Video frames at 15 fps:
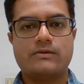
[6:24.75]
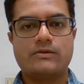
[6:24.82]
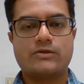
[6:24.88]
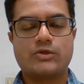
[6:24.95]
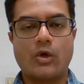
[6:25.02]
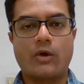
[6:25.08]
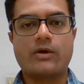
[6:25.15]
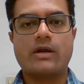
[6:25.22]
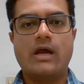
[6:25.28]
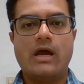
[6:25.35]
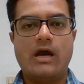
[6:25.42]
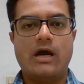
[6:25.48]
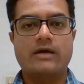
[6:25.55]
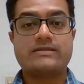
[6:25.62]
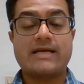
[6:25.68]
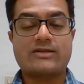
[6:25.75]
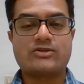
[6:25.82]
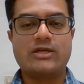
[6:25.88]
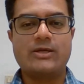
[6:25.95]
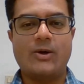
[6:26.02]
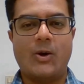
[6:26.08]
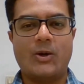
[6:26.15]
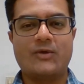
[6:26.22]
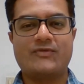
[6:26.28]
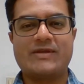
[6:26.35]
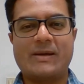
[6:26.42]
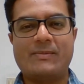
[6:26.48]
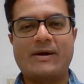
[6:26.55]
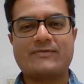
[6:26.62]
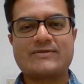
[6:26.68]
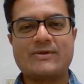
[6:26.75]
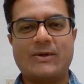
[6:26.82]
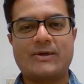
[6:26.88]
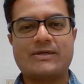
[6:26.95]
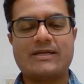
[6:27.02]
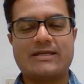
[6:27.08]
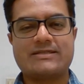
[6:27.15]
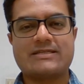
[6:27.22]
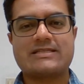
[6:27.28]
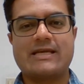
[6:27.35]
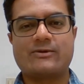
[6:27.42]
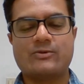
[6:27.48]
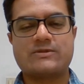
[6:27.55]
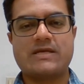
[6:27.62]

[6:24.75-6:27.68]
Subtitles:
Sure. It's actually all of the above, Scott, just like you